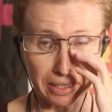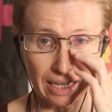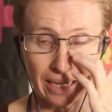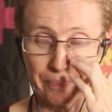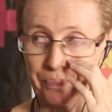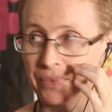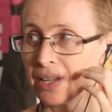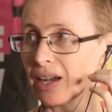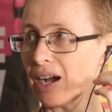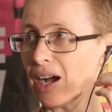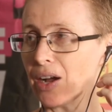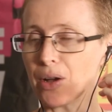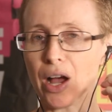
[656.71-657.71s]
Um,
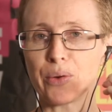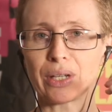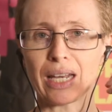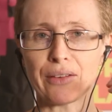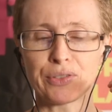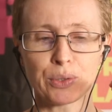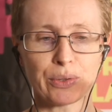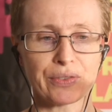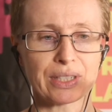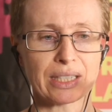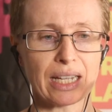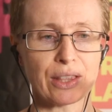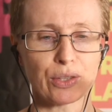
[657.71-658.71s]
I, I, would love to have
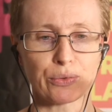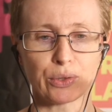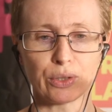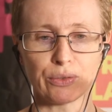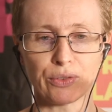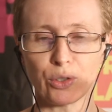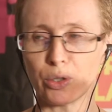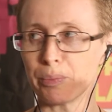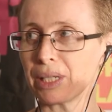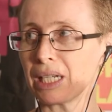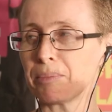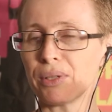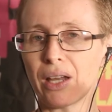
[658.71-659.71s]
seen the rule of law
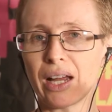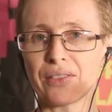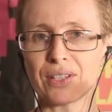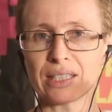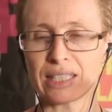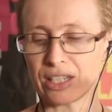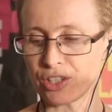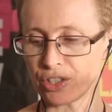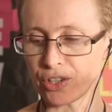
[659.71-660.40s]
be applied that says you